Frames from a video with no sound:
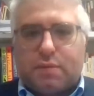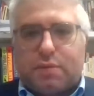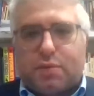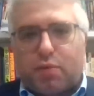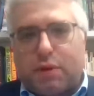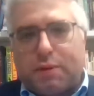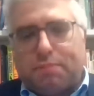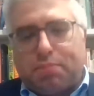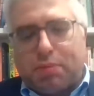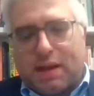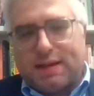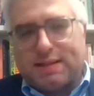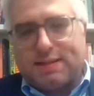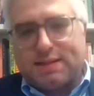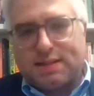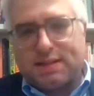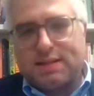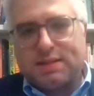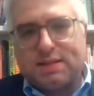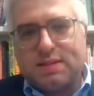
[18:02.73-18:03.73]
from three
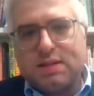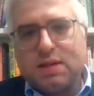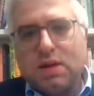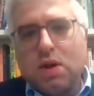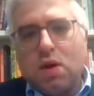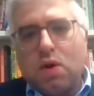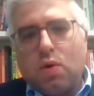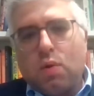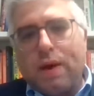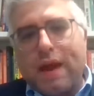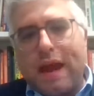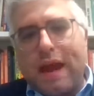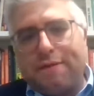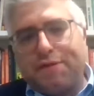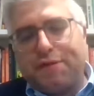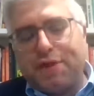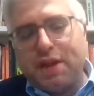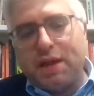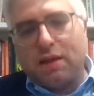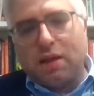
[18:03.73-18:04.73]
places. We
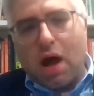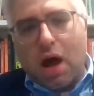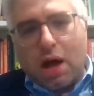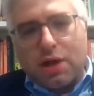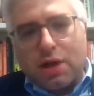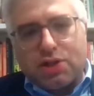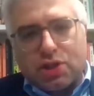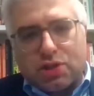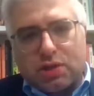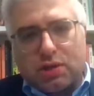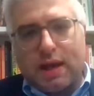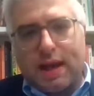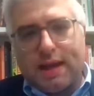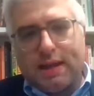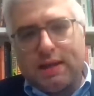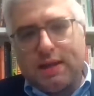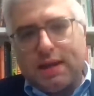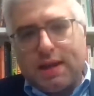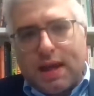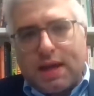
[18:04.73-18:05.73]
have theological
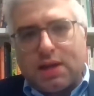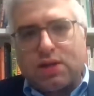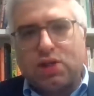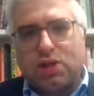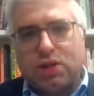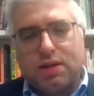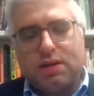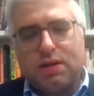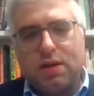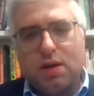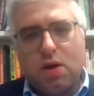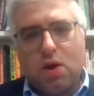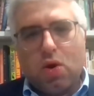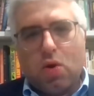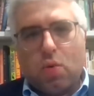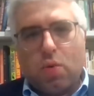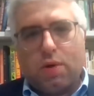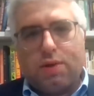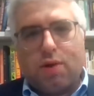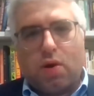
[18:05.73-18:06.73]
alienation,
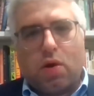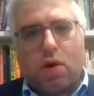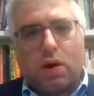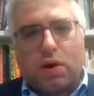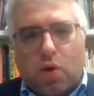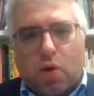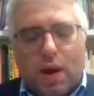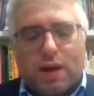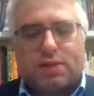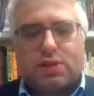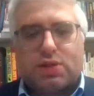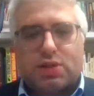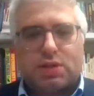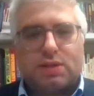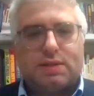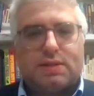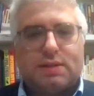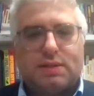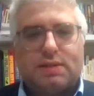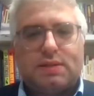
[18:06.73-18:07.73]
where there are
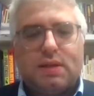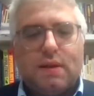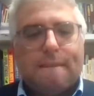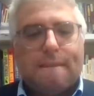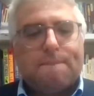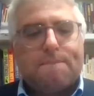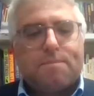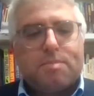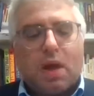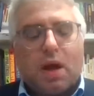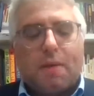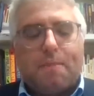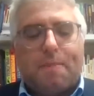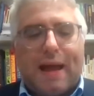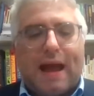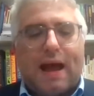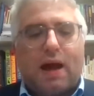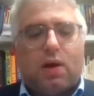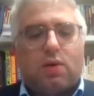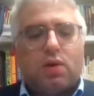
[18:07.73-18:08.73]
questions
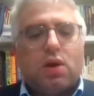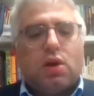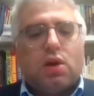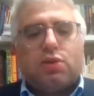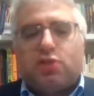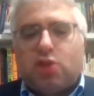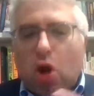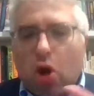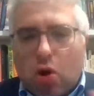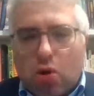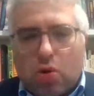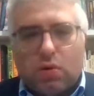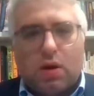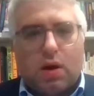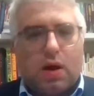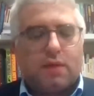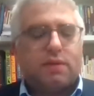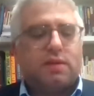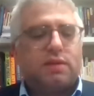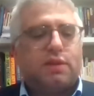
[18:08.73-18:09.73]
about
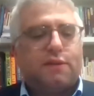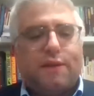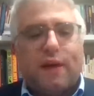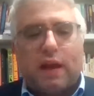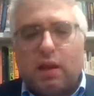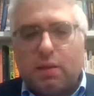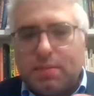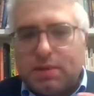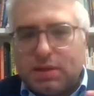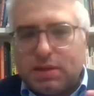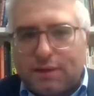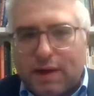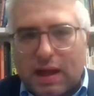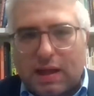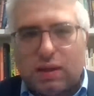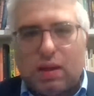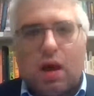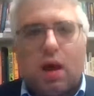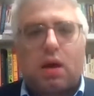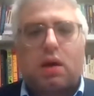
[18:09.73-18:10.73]
Torah, the development of
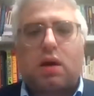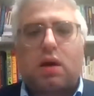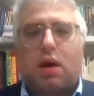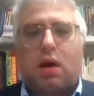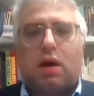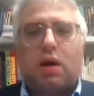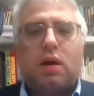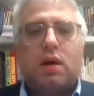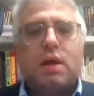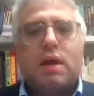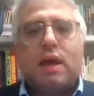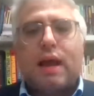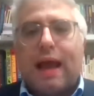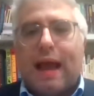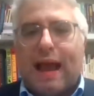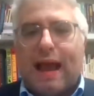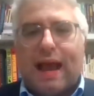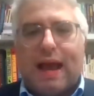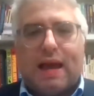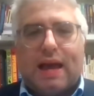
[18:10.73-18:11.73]
halacha,
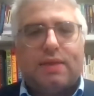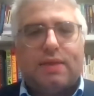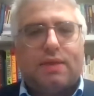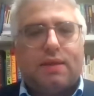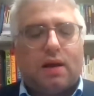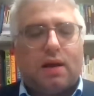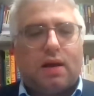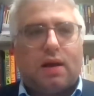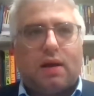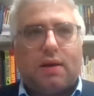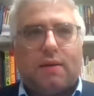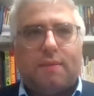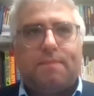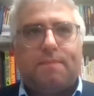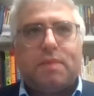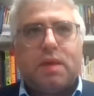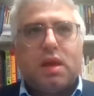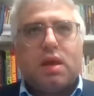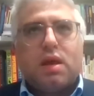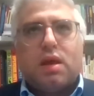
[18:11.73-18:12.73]
and
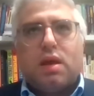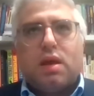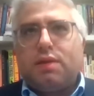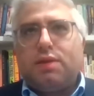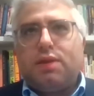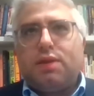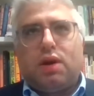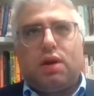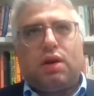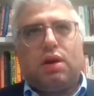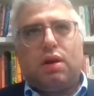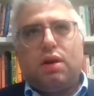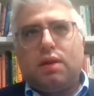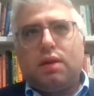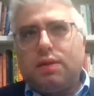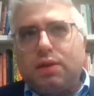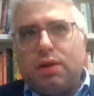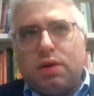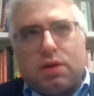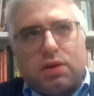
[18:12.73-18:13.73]
um,
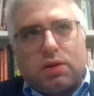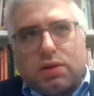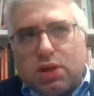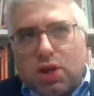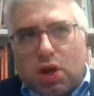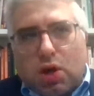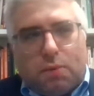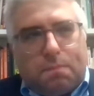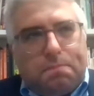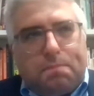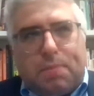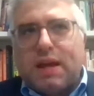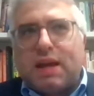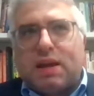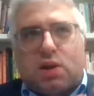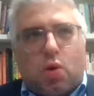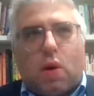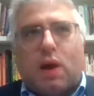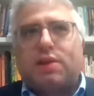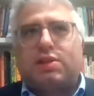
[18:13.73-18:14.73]
the the you know
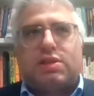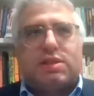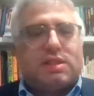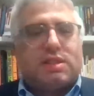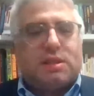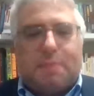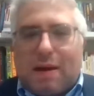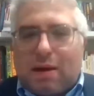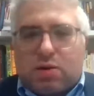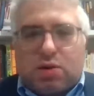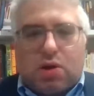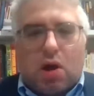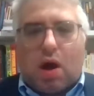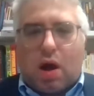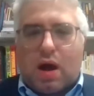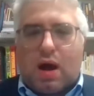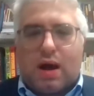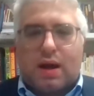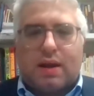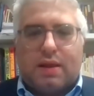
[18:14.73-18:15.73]
big questions about
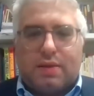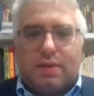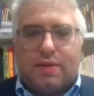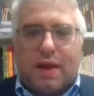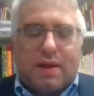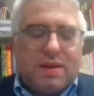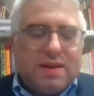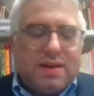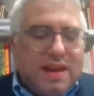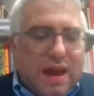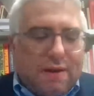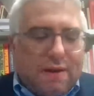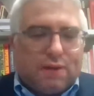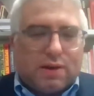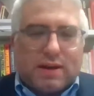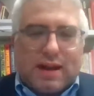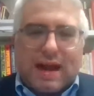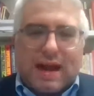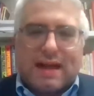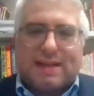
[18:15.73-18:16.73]
God that
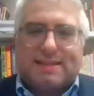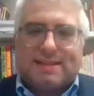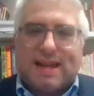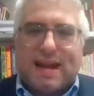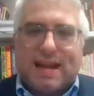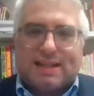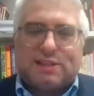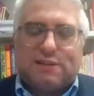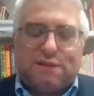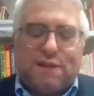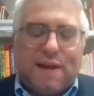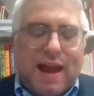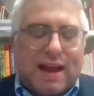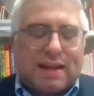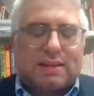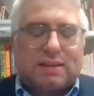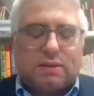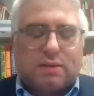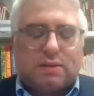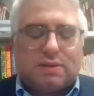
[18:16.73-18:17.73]
never got
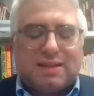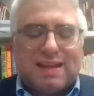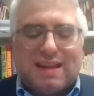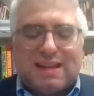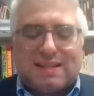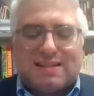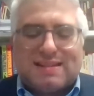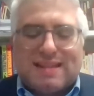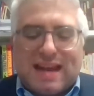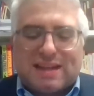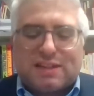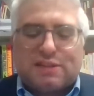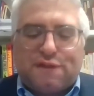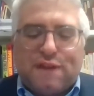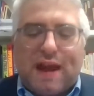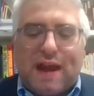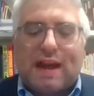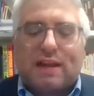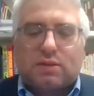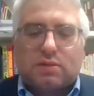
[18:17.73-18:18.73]
satisfact in a
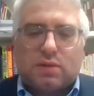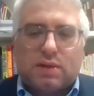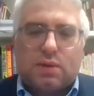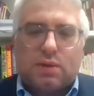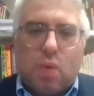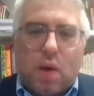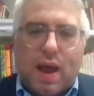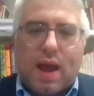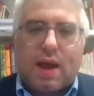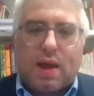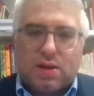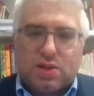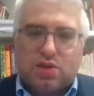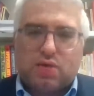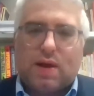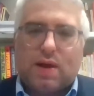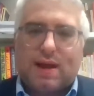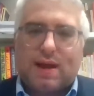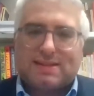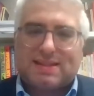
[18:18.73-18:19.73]
satisfactory way
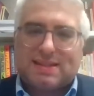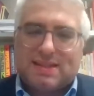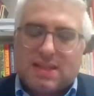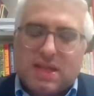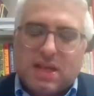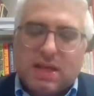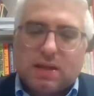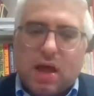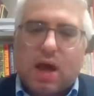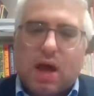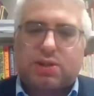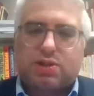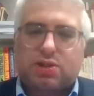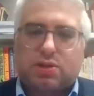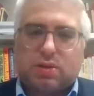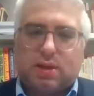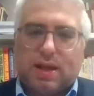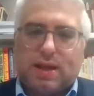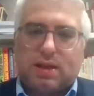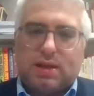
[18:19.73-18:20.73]
addressed. That's
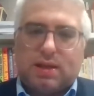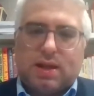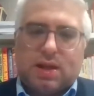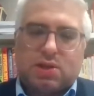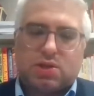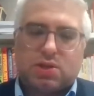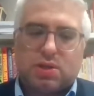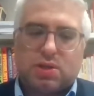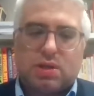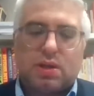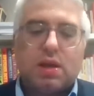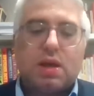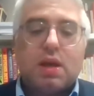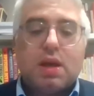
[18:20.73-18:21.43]
theological alienation.